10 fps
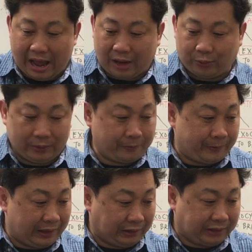I will
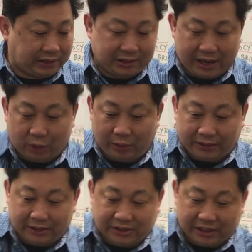fill this
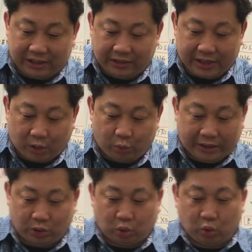graduated cylinder
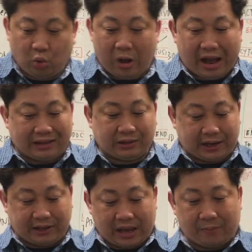with
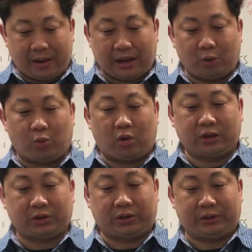200 ml
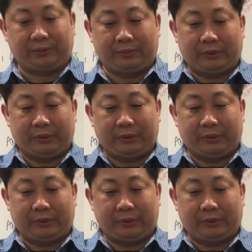water.